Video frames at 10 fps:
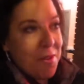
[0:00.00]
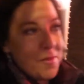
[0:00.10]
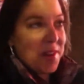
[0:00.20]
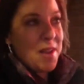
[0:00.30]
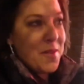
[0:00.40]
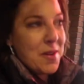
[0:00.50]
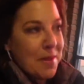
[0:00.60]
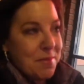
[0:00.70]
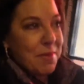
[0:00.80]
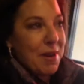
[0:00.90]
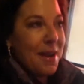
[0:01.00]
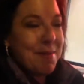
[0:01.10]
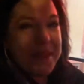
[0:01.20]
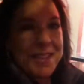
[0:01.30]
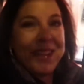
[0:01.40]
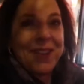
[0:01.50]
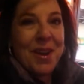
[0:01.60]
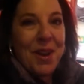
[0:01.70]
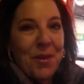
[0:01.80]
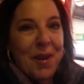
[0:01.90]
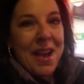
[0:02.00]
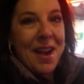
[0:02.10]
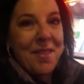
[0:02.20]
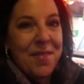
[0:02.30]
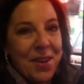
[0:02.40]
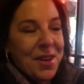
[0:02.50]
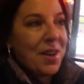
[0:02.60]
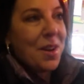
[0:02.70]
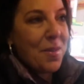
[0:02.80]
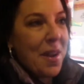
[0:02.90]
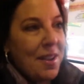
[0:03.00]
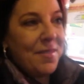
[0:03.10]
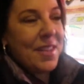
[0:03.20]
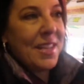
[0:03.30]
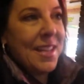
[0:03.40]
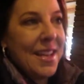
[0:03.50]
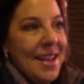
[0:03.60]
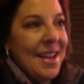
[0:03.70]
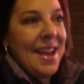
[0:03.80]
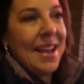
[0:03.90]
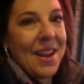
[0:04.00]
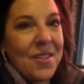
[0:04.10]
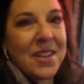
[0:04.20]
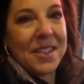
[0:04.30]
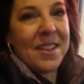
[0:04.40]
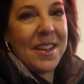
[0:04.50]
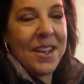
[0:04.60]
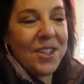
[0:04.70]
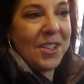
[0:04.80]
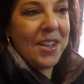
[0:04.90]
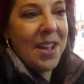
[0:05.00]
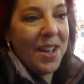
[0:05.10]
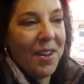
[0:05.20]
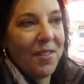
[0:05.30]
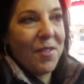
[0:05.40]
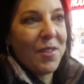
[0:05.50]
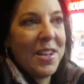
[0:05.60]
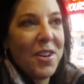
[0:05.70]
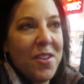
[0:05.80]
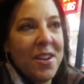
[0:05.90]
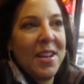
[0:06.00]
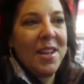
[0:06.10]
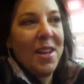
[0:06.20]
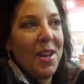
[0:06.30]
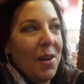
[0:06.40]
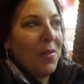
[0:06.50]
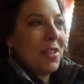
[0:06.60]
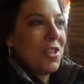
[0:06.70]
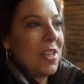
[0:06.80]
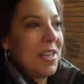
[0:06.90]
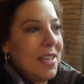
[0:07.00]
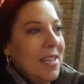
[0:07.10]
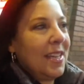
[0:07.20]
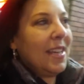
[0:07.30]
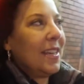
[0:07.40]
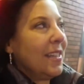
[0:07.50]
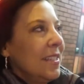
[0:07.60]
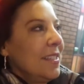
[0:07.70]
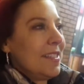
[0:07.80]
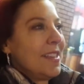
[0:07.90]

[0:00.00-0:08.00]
over an hour perhaps, we have arrived at our destination for dinner, which is,